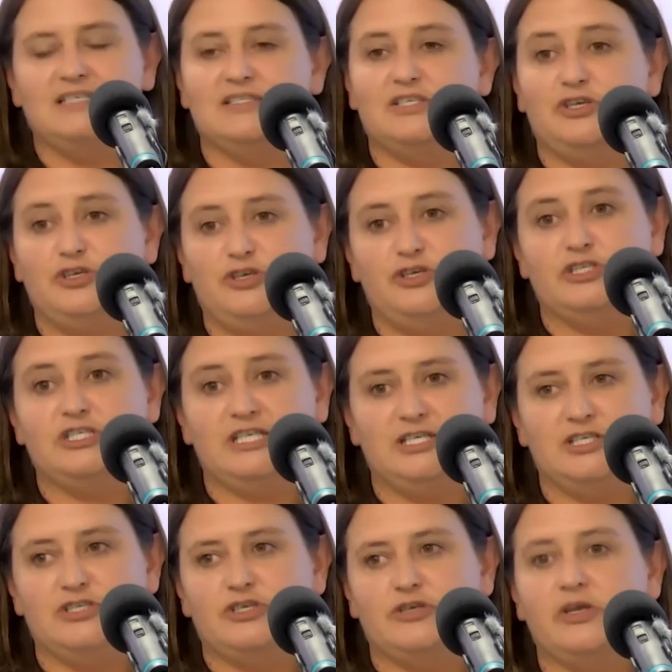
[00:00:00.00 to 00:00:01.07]
is a huge
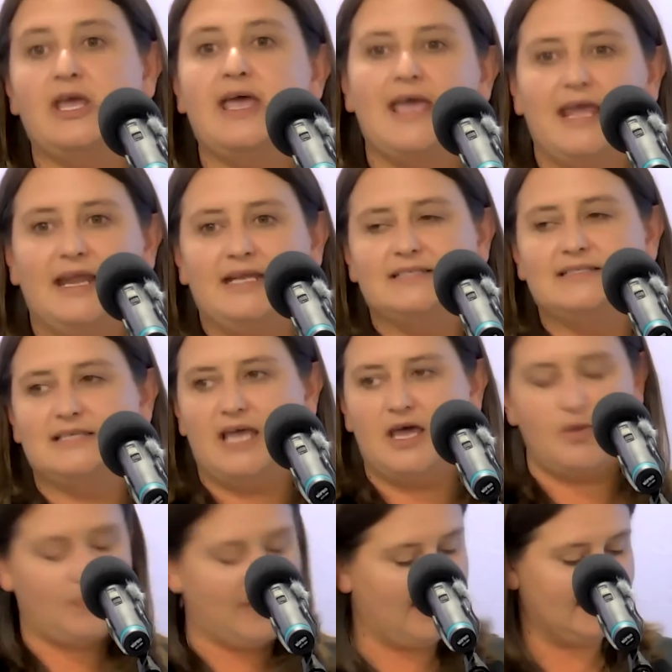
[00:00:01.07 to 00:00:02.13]
issue and is
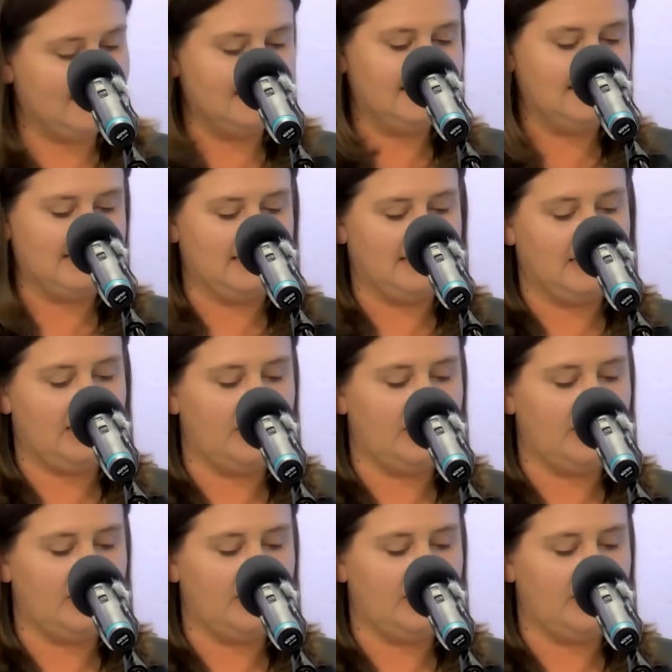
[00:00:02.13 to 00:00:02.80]
now being considered